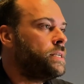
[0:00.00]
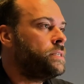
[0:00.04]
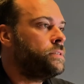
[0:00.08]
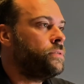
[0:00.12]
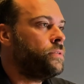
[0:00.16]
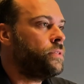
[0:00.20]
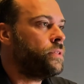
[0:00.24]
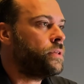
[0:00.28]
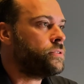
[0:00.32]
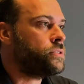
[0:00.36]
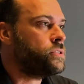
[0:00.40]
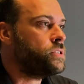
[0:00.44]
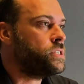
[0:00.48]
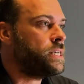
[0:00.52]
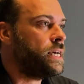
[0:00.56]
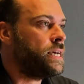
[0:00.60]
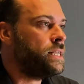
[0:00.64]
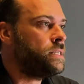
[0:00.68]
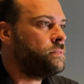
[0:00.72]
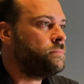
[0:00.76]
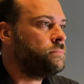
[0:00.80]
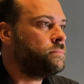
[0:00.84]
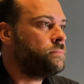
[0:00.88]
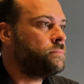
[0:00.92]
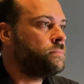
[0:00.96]

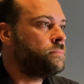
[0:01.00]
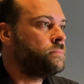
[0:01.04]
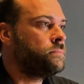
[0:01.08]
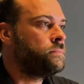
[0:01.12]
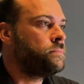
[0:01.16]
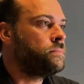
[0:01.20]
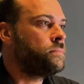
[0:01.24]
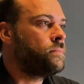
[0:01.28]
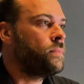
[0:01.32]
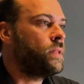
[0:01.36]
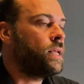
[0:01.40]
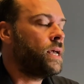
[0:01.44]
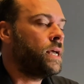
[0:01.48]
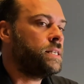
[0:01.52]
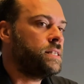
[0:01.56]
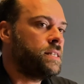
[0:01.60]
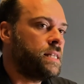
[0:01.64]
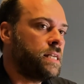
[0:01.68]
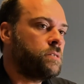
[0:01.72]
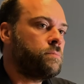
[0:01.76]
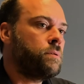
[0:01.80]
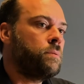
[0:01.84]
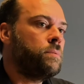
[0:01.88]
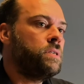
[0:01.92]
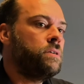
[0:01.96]
2010. And
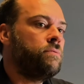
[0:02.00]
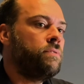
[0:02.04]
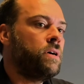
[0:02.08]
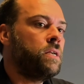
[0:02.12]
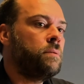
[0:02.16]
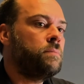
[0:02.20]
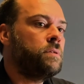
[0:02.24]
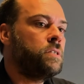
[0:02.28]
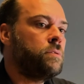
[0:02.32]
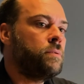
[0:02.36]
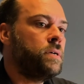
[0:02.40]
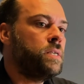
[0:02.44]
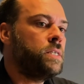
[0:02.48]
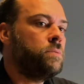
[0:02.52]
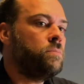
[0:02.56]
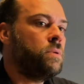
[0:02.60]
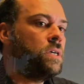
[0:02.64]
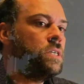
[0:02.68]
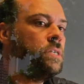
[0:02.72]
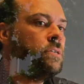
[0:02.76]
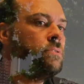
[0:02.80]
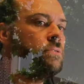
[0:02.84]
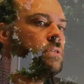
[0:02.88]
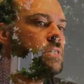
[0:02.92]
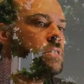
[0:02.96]
that's why we developed a 21-unit